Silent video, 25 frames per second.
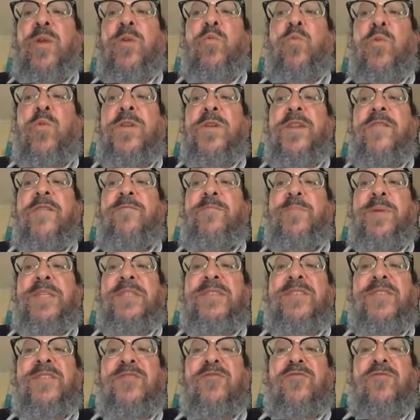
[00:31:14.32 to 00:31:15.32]
we wouldn't have
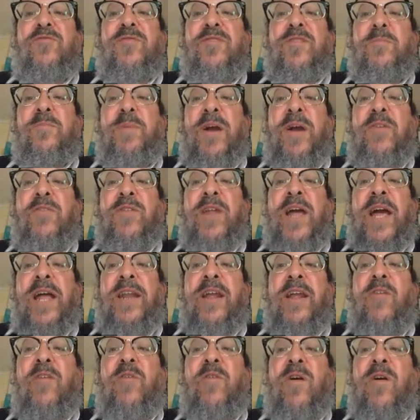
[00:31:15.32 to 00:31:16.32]
been certain about
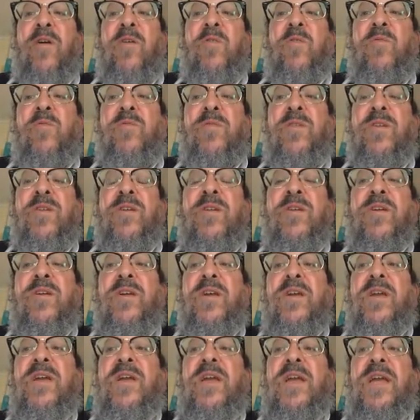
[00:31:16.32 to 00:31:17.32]
on our own,
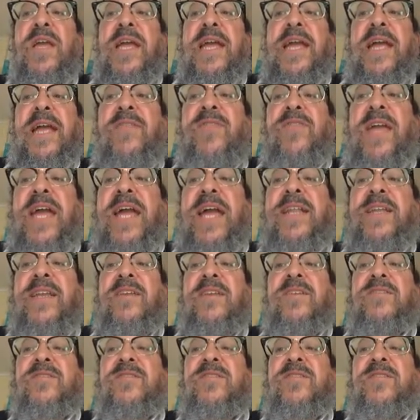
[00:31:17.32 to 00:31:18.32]
and that
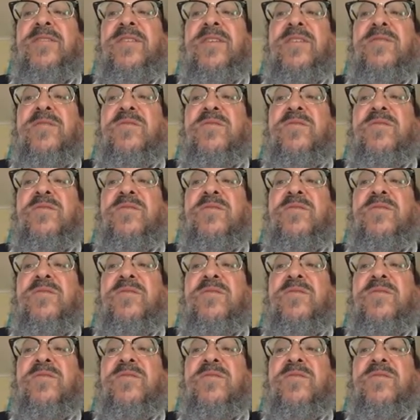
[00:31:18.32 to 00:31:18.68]
is